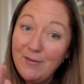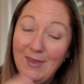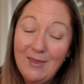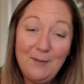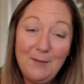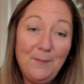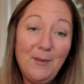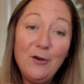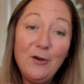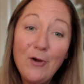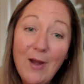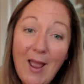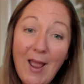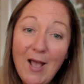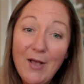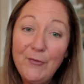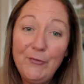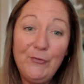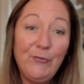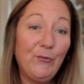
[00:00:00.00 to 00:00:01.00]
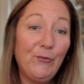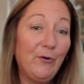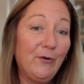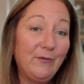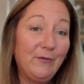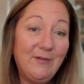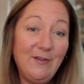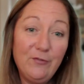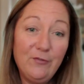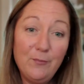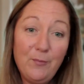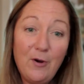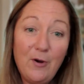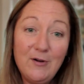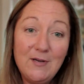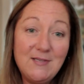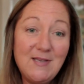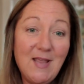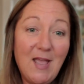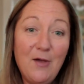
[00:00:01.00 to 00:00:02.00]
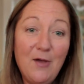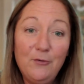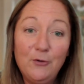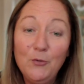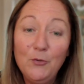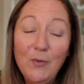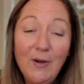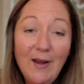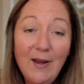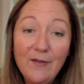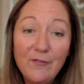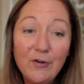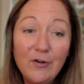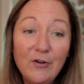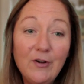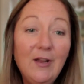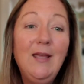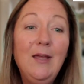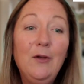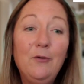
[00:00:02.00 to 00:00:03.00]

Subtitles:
get a bigger house or different part of town or whatever,